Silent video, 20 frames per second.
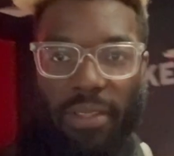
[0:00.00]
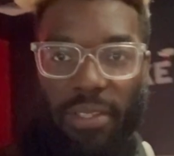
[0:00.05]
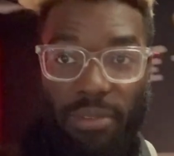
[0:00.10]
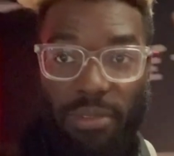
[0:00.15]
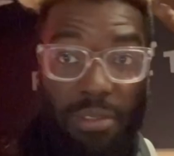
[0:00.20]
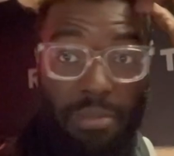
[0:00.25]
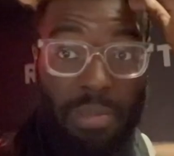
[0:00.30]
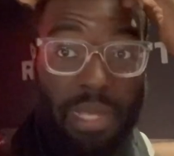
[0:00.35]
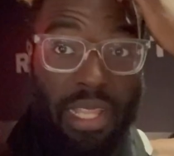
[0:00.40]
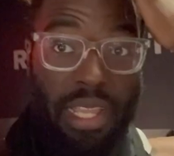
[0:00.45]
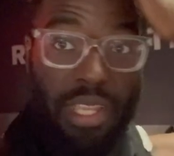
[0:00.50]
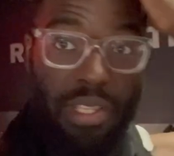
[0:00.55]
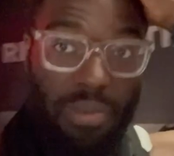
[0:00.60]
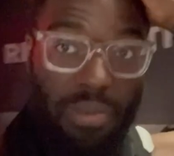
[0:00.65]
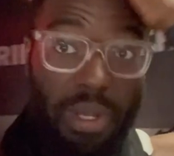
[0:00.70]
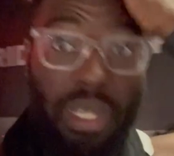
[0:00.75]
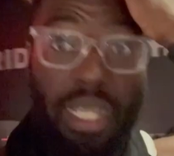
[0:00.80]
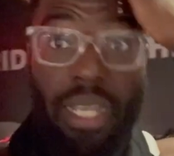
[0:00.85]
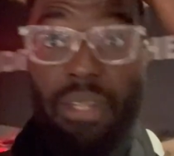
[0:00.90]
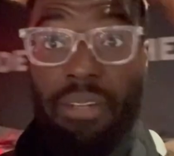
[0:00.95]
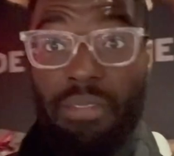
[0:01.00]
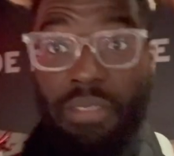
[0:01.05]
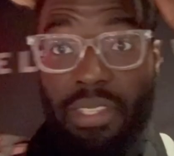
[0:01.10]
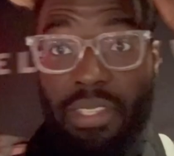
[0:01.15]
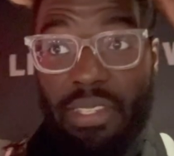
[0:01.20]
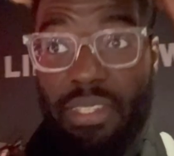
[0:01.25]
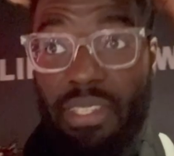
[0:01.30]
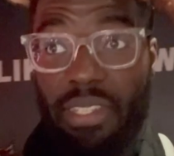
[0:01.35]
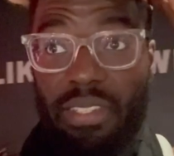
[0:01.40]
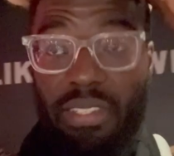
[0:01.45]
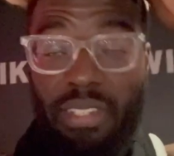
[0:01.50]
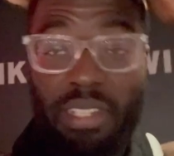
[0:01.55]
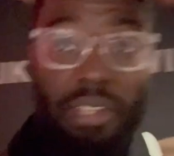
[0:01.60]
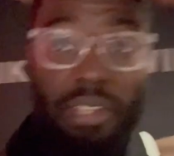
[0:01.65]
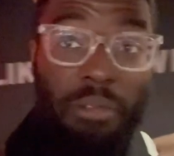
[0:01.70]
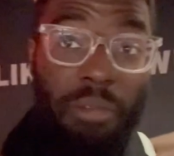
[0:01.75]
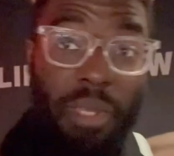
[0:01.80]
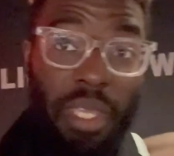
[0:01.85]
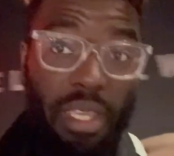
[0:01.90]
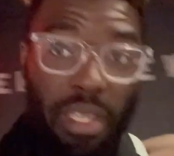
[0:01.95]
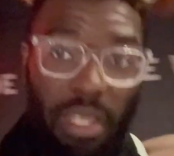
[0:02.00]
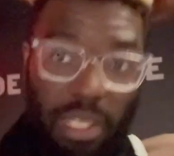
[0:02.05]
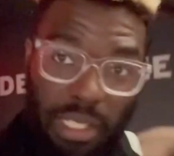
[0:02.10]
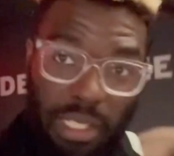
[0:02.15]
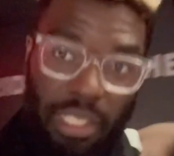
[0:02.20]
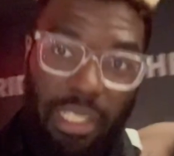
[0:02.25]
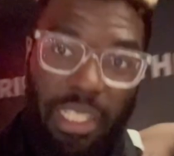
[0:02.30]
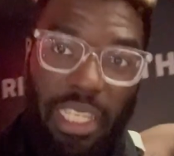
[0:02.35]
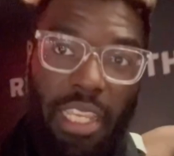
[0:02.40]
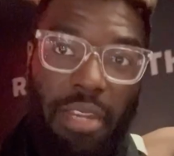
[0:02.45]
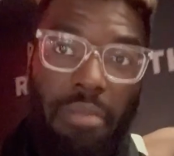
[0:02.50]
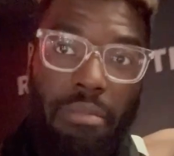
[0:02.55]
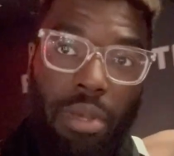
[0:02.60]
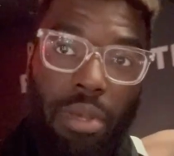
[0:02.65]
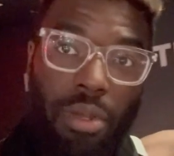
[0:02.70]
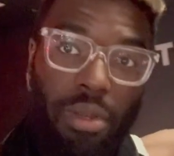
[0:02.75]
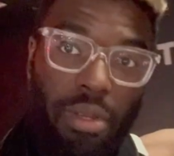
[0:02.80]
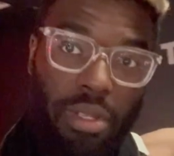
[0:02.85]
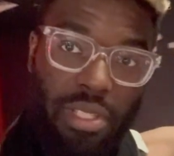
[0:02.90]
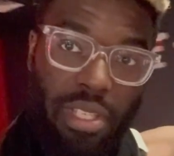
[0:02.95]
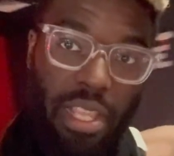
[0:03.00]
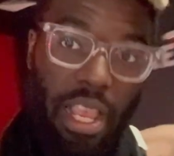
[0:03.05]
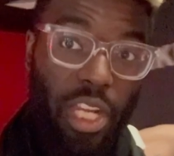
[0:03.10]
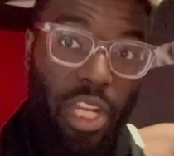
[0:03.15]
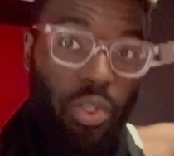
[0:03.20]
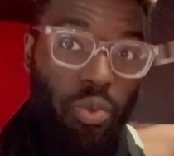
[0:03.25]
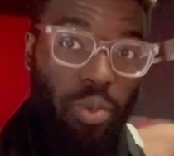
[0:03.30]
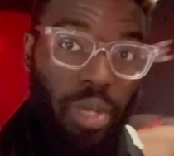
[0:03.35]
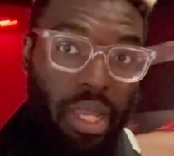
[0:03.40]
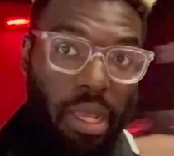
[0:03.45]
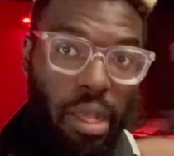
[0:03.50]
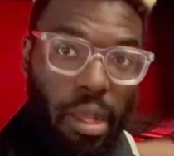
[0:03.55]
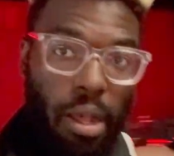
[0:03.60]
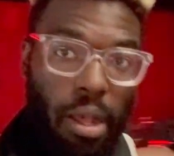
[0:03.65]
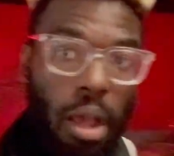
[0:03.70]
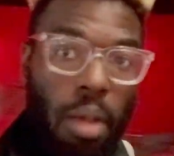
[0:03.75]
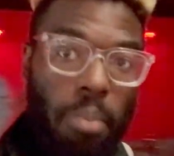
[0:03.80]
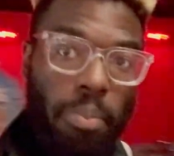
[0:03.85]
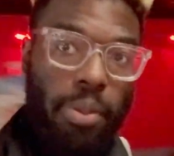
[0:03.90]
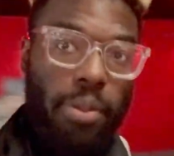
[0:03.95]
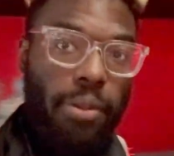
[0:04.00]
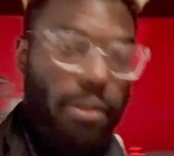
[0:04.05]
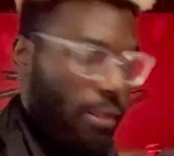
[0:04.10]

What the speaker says: This was my last workout of this 16-week lean bulk slash recomp.